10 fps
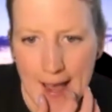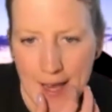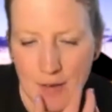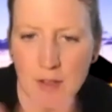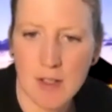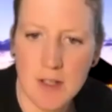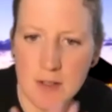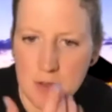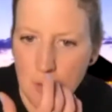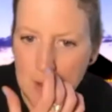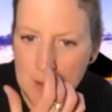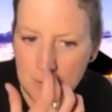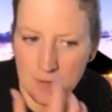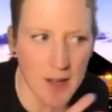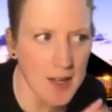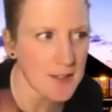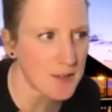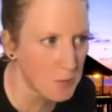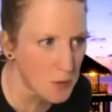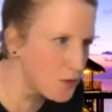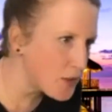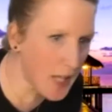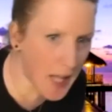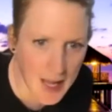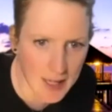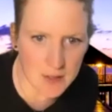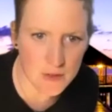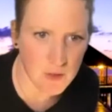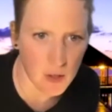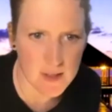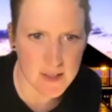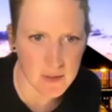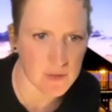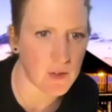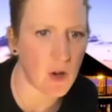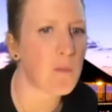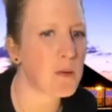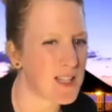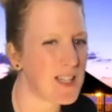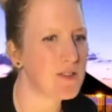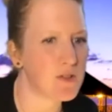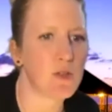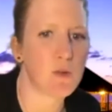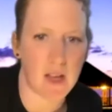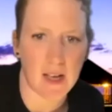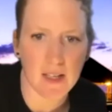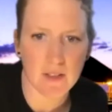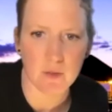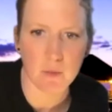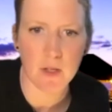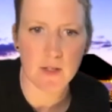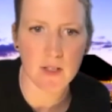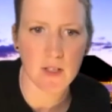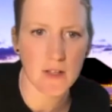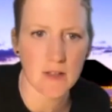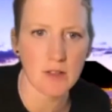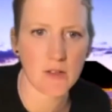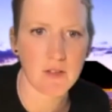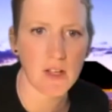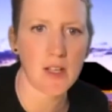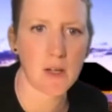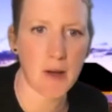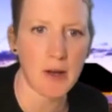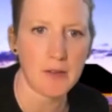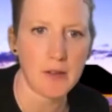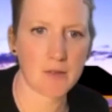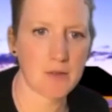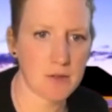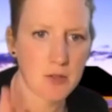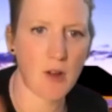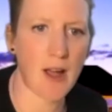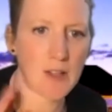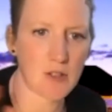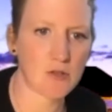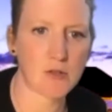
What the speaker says: If you need to scratch your face or move your leg because you've got a dead foot, please do that. Because the worst thing is that you're thinking about that scratch or